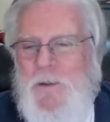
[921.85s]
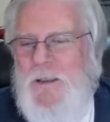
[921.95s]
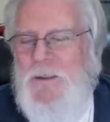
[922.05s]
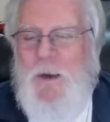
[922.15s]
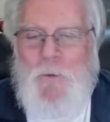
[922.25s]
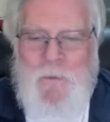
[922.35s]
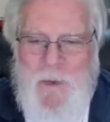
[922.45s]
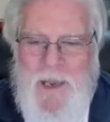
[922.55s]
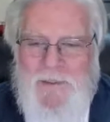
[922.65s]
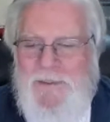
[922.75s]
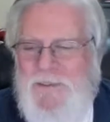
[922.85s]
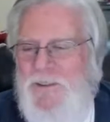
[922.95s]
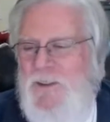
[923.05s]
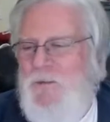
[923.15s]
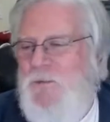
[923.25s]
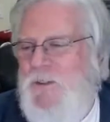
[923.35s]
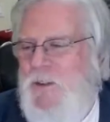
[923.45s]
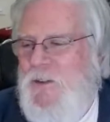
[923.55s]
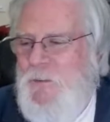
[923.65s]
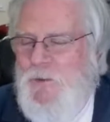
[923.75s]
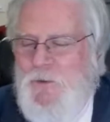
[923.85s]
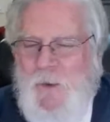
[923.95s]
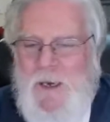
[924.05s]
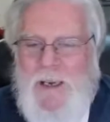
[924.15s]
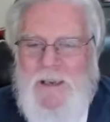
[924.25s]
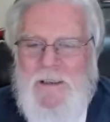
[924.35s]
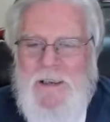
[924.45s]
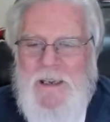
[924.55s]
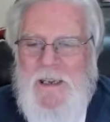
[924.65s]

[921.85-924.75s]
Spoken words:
That's how we met. She was great at it,